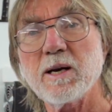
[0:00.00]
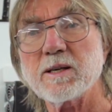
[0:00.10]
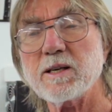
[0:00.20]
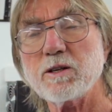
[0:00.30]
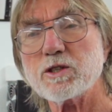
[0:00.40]

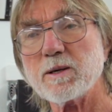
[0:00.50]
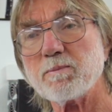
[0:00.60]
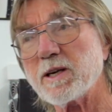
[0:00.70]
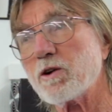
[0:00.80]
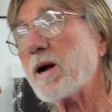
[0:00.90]
then you
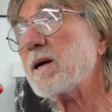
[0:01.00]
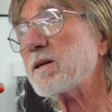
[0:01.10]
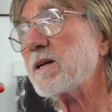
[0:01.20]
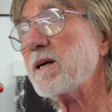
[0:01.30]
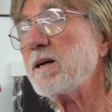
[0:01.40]
simply crank
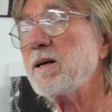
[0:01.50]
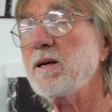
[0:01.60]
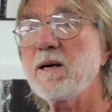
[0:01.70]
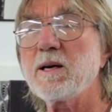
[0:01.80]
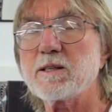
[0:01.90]
the
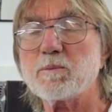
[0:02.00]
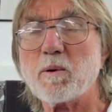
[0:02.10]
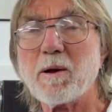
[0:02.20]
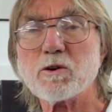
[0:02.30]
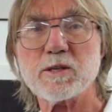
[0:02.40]

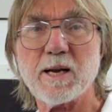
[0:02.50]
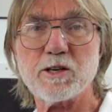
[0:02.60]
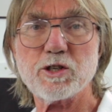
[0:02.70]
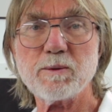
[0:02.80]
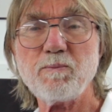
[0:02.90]
propulsion
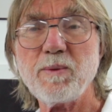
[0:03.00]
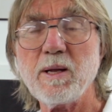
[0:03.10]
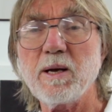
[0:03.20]
engine